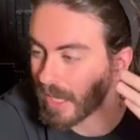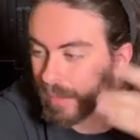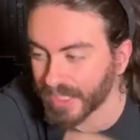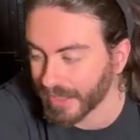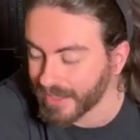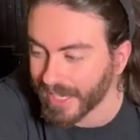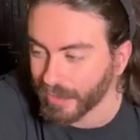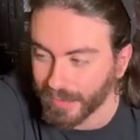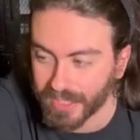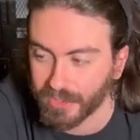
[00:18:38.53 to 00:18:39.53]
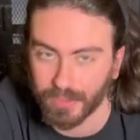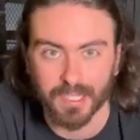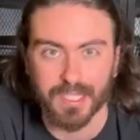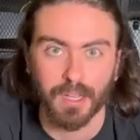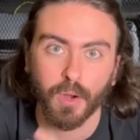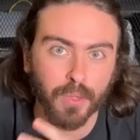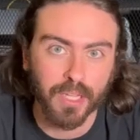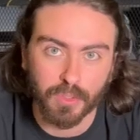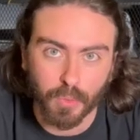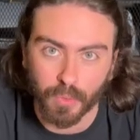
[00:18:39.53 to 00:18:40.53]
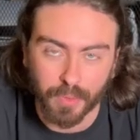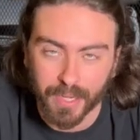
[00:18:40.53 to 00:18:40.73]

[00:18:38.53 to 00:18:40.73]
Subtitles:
I'm not going to attack you next turn. They say, okay, cool.